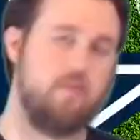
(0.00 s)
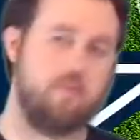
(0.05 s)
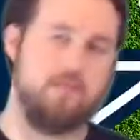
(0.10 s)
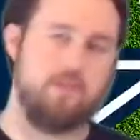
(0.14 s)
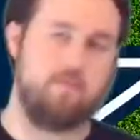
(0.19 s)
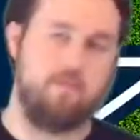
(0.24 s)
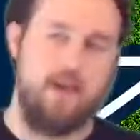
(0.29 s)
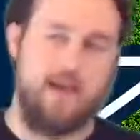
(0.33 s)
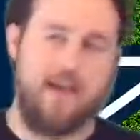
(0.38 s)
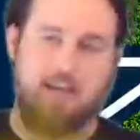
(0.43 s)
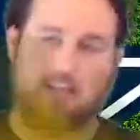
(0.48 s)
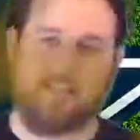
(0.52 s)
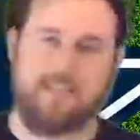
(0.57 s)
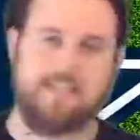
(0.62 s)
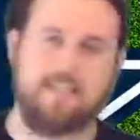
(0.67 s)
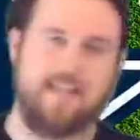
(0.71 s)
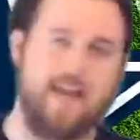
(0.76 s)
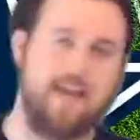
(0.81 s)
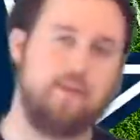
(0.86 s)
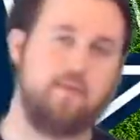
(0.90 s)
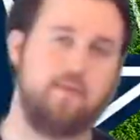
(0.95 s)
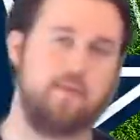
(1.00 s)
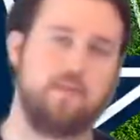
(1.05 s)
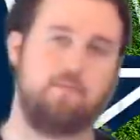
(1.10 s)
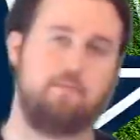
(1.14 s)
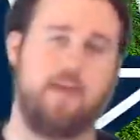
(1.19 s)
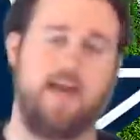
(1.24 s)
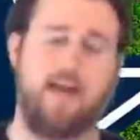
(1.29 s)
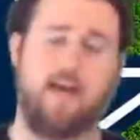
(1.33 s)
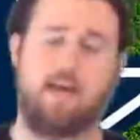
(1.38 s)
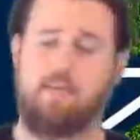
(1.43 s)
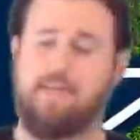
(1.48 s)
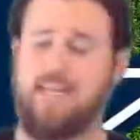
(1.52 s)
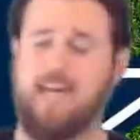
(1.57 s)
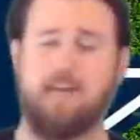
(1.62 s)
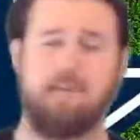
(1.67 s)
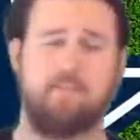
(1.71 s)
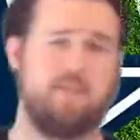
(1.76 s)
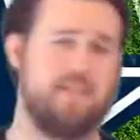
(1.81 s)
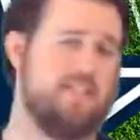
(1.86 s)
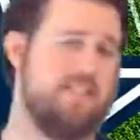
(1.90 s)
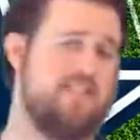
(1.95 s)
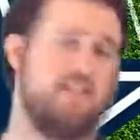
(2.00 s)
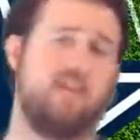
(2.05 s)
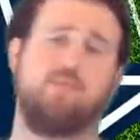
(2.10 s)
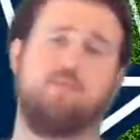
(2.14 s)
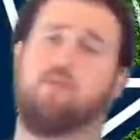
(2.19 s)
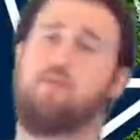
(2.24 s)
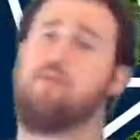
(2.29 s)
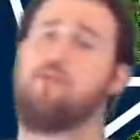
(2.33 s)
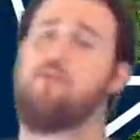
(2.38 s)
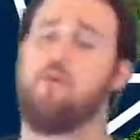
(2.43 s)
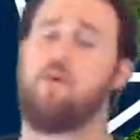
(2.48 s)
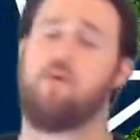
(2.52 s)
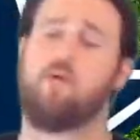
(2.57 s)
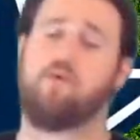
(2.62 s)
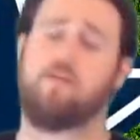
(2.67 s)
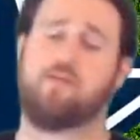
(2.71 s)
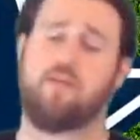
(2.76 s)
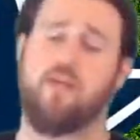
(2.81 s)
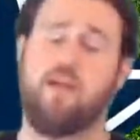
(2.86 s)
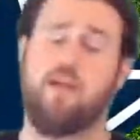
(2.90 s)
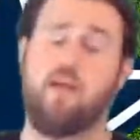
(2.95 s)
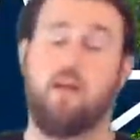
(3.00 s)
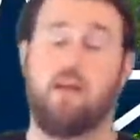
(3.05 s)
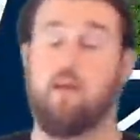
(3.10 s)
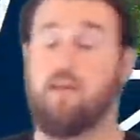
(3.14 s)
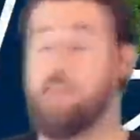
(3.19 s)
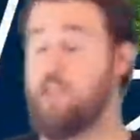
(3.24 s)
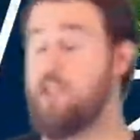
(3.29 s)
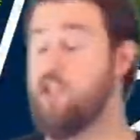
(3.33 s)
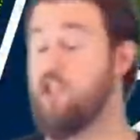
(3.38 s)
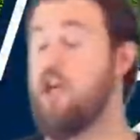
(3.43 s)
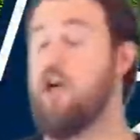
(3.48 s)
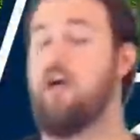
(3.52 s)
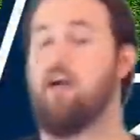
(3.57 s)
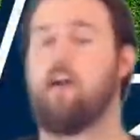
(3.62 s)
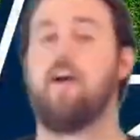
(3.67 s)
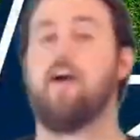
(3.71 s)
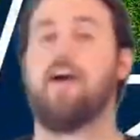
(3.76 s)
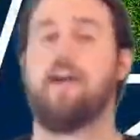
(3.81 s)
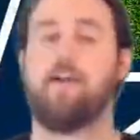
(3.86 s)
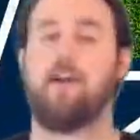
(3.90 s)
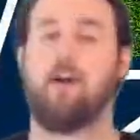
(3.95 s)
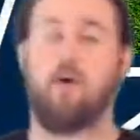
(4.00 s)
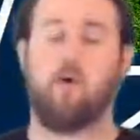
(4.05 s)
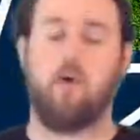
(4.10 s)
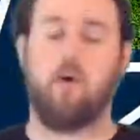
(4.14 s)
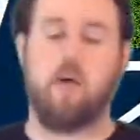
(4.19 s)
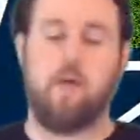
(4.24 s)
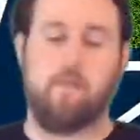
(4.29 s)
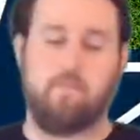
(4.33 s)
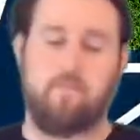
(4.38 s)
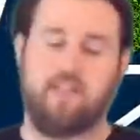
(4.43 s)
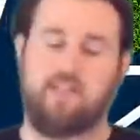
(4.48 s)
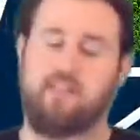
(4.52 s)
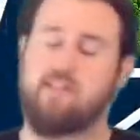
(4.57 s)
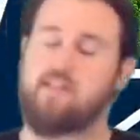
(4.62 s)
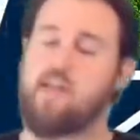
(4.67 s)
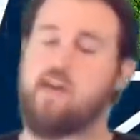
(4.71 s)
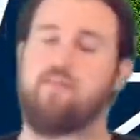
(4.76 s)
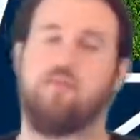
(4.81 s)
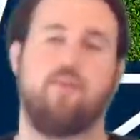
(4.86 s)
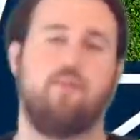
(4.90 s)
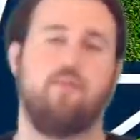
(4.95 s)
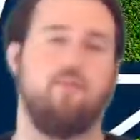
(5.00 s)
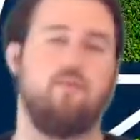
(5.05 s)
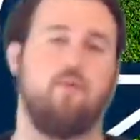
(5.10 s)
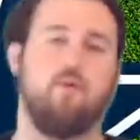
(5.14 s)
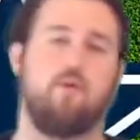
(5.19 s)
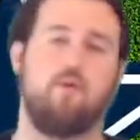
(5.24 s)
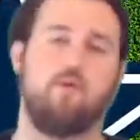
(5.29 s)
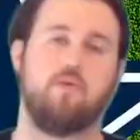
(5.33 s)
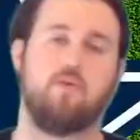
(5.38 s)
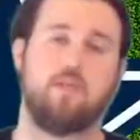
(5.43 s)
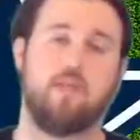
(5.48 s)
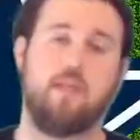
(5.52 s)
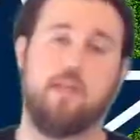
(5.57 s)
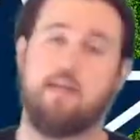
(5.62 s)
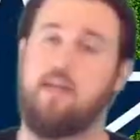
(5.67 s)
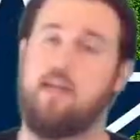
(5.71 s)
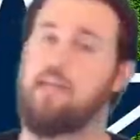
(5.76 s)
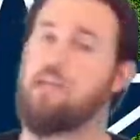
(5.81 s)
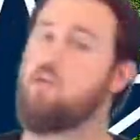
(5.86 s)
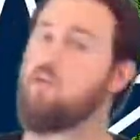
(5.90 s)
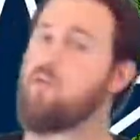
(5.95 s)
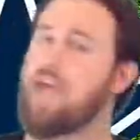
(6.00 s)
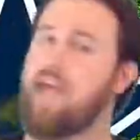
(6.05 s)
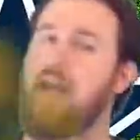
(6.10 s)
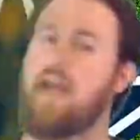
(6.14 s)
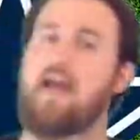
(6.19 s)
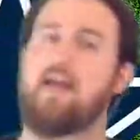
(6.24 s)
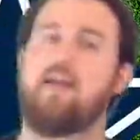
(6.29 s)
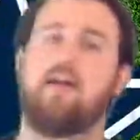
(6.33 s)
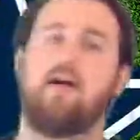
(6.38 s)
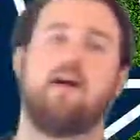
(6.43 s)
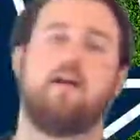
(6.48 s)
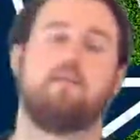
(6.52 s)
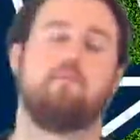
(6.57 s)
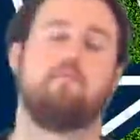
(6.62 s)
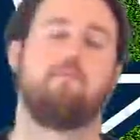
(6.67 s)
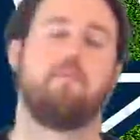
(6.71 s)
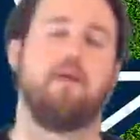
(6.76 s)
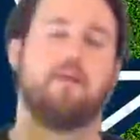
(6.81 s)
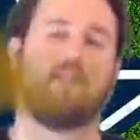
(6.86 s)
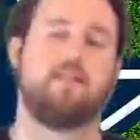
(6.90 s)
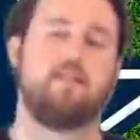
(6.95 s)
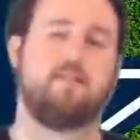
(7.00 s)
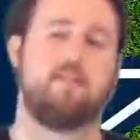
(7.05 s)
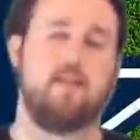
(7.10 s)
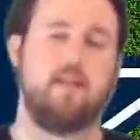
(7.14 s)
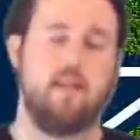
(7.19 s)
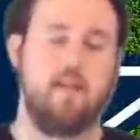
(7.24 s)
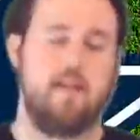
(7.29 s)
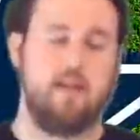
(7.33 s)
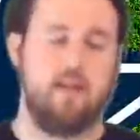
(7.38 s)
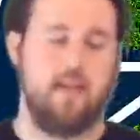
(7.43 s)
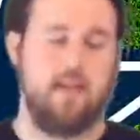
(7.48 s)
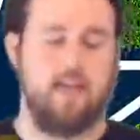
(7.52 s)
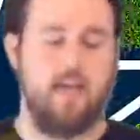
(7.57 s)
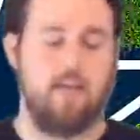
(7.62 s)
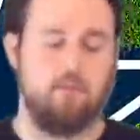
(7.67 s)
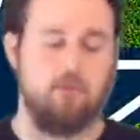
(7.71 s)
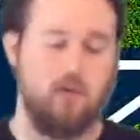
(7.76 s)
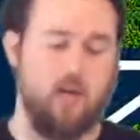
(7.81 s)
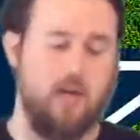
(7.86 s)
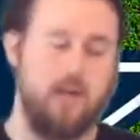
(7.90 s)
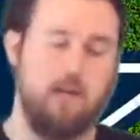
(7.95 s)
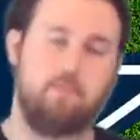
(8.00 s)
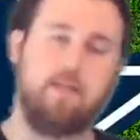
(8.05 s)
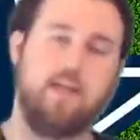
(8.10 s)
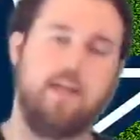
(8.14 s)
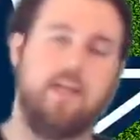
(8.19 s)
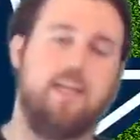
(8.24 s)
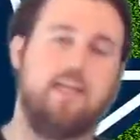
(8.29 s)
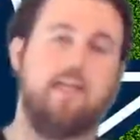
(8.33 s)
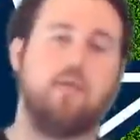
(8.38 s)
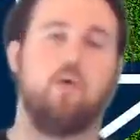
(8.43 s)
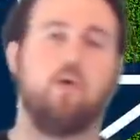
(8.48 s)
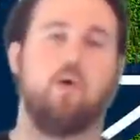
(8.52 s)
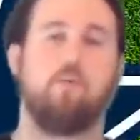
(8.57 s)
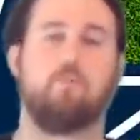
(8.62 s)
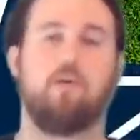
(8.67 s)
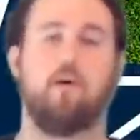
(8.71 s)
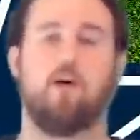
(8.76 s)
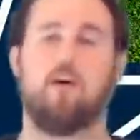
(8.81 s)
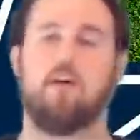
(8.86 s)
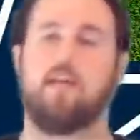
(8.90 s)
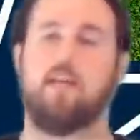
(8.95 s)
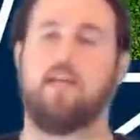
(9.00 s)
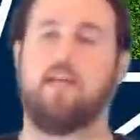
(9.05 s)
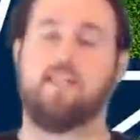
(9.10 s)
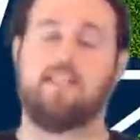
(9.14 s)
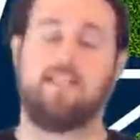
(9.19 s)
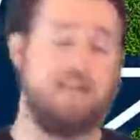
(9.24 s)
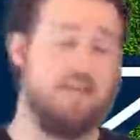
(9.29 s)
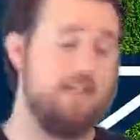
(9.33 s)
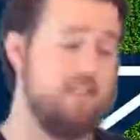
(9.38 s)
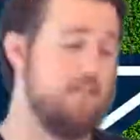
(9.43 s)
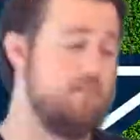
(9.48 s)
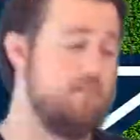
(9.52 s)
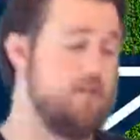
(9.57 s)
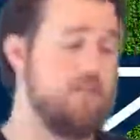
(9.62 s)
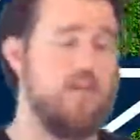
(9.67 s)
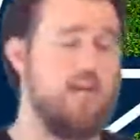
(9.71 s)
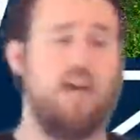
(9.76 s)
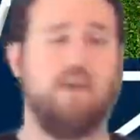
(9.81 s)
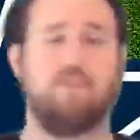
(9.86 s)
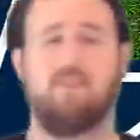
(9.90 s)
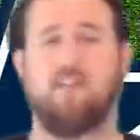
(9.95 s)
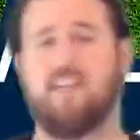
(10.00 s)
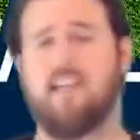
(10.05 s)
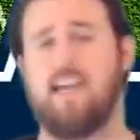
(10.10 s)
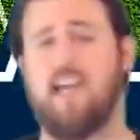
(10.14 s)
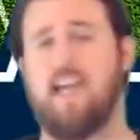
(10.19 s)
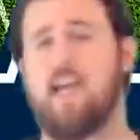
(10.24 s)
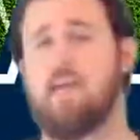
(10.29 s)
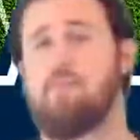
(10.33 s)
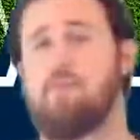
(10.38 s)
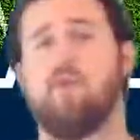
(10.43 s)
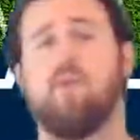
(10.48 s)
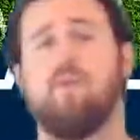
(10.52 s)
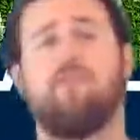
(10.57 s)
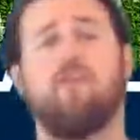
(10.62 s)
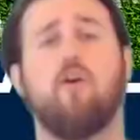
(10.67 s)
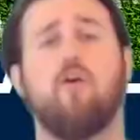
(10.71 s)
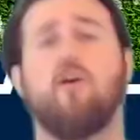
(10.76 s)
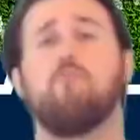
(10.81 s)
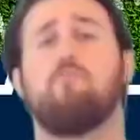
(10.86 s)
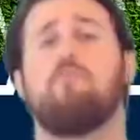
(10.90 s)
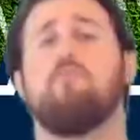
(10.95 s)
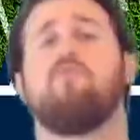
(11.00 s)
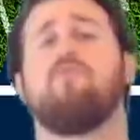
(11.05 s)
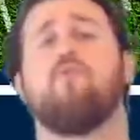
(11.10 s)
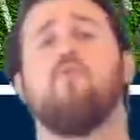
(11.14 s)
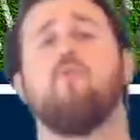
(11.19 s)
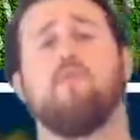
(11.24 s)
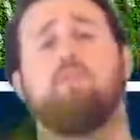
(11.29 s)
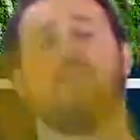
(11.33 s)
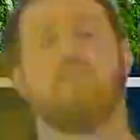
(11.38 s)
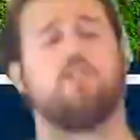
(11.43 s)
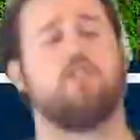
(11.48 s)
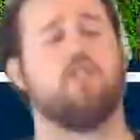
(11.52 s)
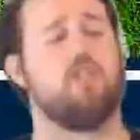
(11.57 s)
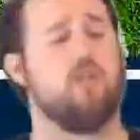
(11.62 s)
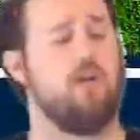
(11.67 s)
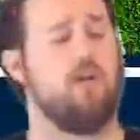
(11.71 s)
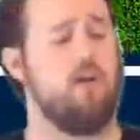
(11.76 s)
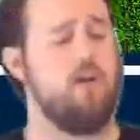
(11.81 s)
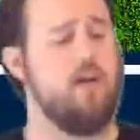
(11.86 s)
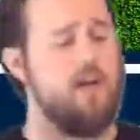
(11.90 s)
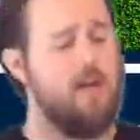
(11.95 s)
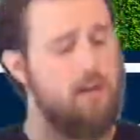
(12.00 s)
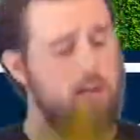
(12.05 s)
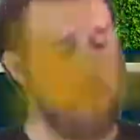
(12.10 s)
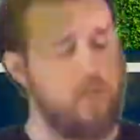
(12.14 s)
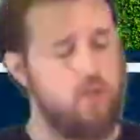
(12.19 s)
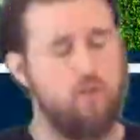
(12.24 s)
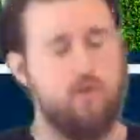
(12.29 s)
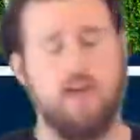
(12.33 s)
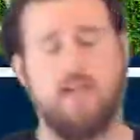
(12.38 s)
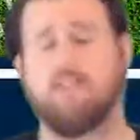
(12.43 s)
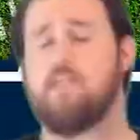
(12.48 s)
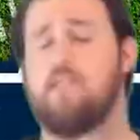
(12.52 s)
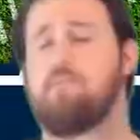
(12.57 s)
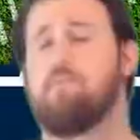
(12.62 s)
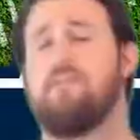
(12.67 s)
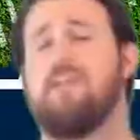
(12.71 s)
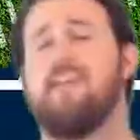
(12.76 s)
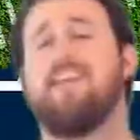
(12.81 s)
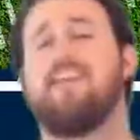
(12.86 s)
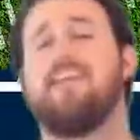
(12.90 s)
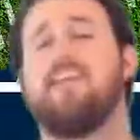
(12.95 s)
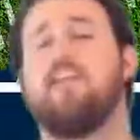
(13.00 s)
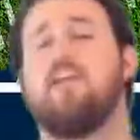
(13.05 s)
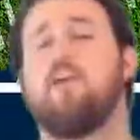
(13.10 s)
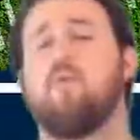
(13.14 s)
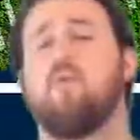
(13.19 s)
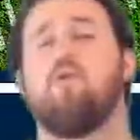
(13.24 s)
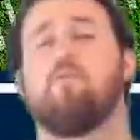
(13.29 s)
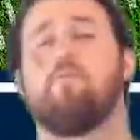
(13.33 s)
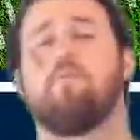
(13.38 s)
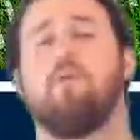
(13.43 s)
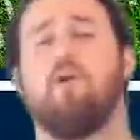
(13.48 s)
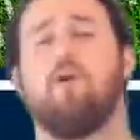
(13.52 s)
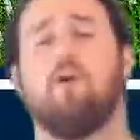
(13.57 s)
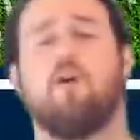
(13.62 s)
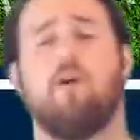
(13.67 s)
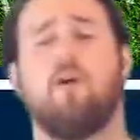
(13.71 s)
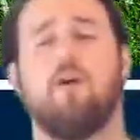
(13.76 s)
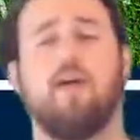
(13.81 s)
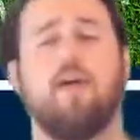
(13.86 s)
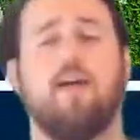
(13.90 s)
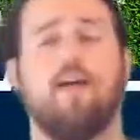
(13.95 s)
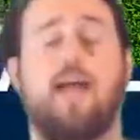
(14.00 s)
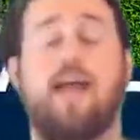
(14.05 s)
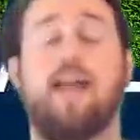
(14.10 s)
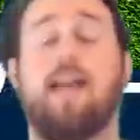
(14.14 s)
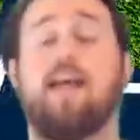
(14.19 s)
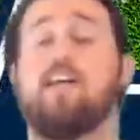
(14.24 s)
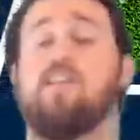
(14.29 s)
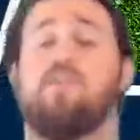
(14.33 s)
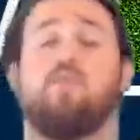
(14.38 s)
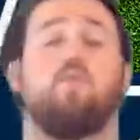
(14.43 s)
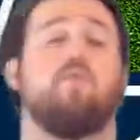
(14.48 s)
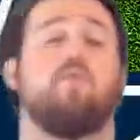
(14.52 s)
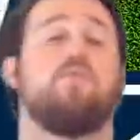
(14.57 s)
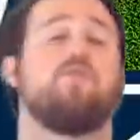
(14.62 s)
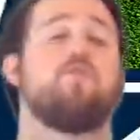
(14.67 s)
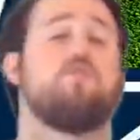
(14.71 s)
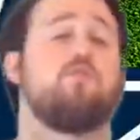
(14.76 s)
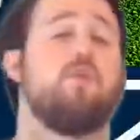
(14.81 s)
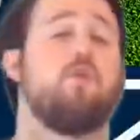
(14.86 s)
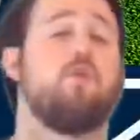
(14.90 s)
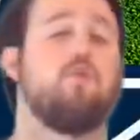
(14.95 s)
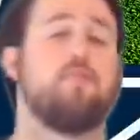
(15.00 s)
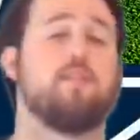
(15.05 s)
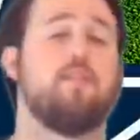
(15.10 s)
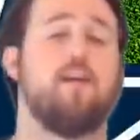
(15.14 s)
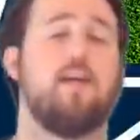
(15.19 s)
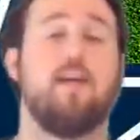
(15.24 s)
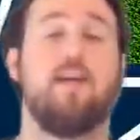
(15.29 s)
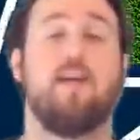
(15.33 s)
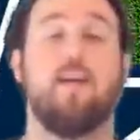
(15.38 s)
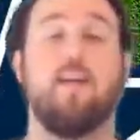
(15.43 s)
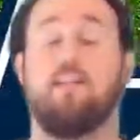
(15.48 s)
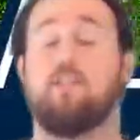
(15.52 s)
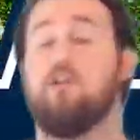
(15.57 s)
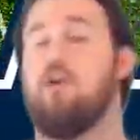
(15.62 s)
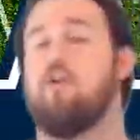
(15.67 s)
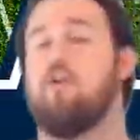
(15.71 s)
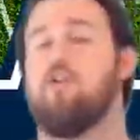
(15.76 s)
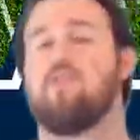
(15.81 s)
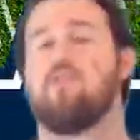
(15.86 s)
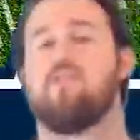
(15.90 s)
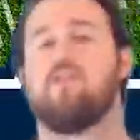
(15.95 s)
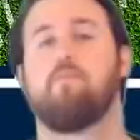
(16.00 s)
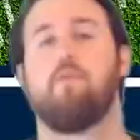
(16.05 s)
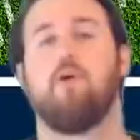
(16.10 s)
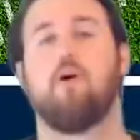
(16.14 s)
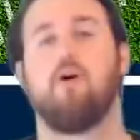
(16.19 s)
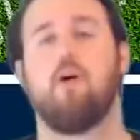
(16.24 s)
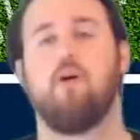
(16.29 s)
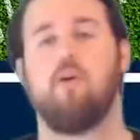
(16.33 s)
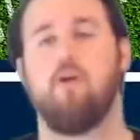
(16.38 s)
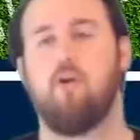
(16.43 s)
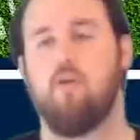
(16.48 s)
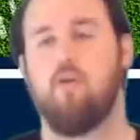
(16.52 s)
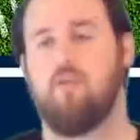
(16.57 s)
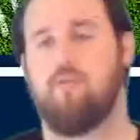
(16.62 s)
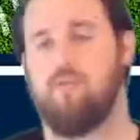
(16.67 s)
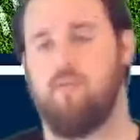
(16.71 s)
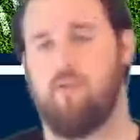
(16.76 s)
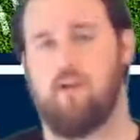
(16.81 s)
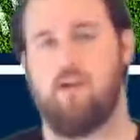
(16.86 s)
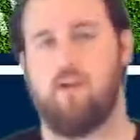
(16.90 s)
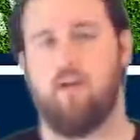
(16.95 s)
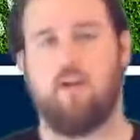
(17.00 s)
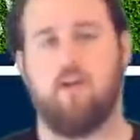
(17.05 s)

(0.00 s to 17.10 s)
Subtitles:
was bad, Dak was bad. Dak missed several throws. Shocker, I know. Missed several throws that you cannot miss. He kept trying to play hero ball, and he said as much after the game, but we've heard it before this year. He tries to play hero ball, and as a result, he turns the ball over.